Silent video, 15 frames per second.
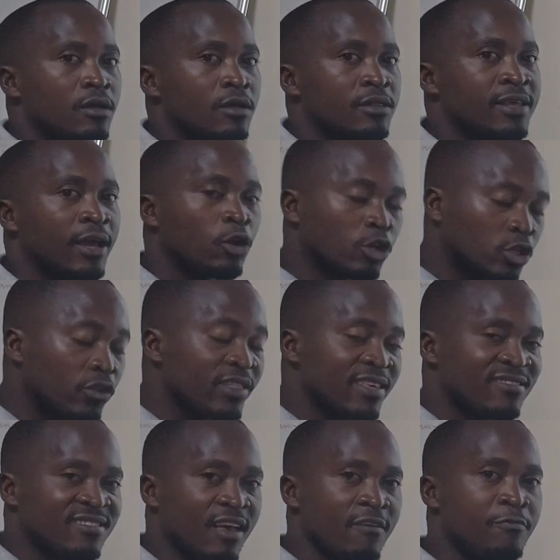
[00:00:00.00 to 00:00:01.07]
they are not on the
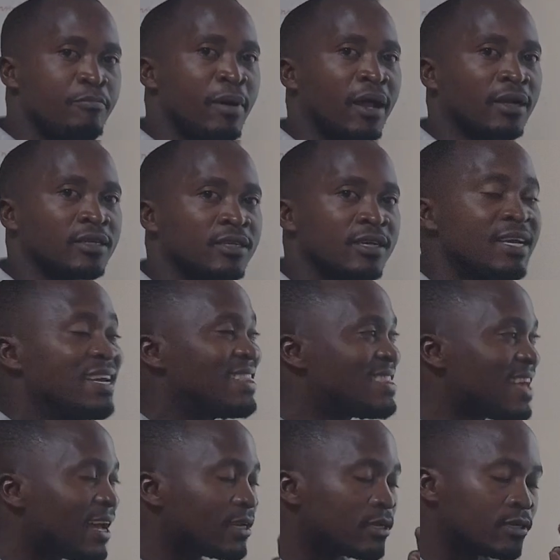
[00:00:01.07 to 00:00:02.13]
safe belt,
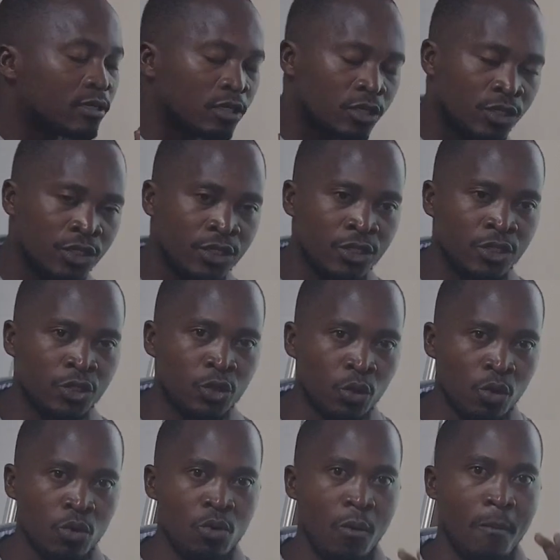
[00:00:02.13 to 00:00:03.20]
there are
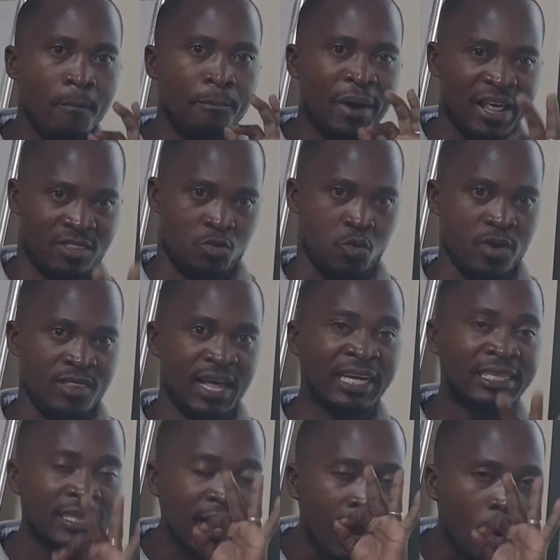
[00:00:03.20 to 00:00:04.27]
2 pathways
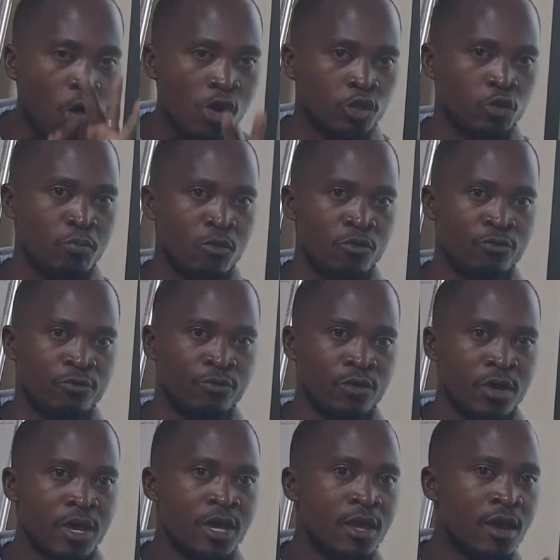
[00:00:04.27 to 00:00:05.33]
that they are going to move
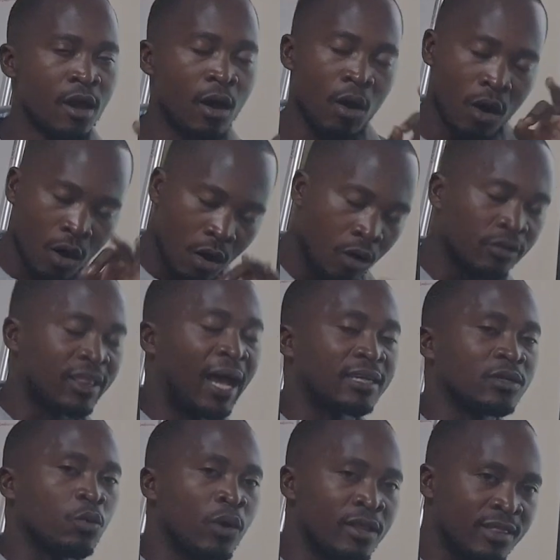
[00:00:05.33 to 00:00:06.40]
on
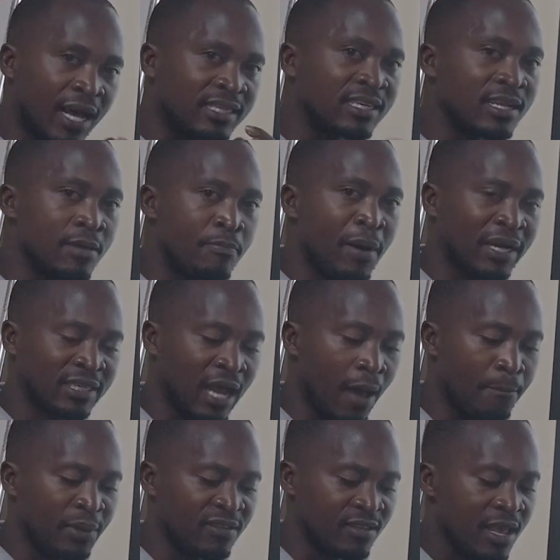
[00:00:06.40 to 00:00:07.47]
that when that impact
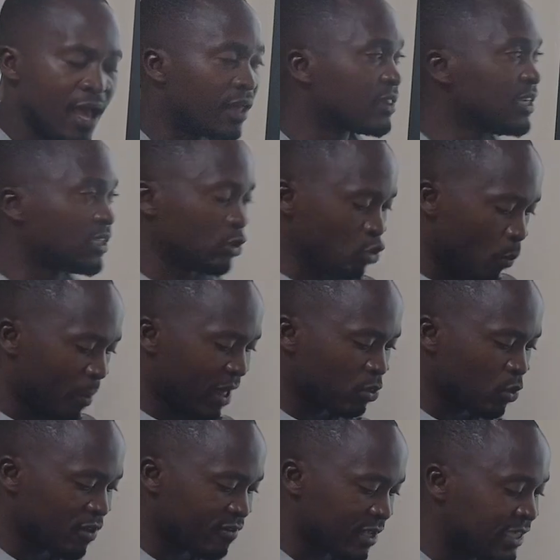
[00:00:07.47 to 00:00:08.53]
happens. And these 2
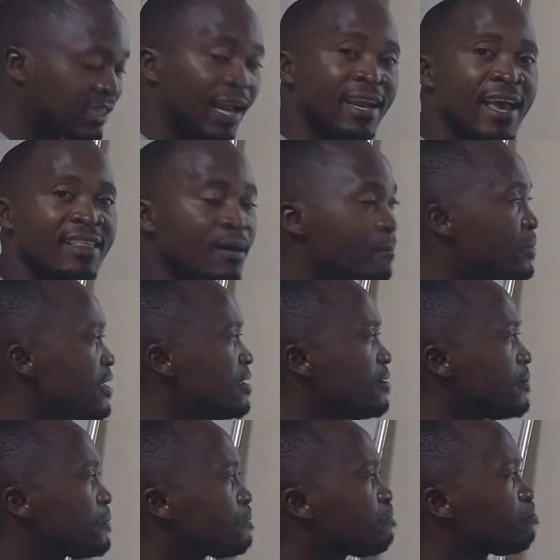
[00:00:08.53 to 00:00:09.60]
pathways, it can either be
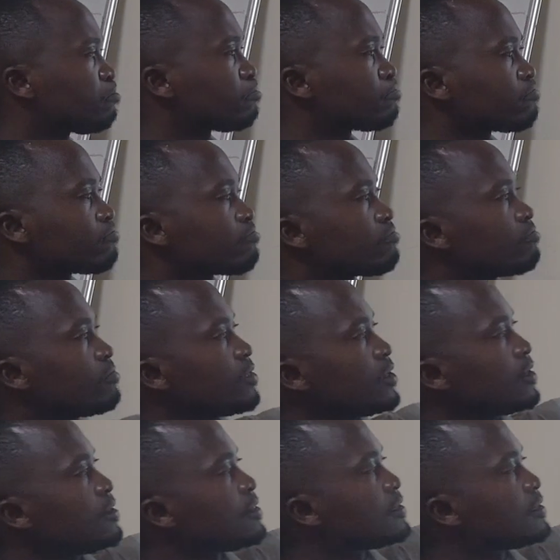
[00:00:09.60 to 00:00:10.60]
the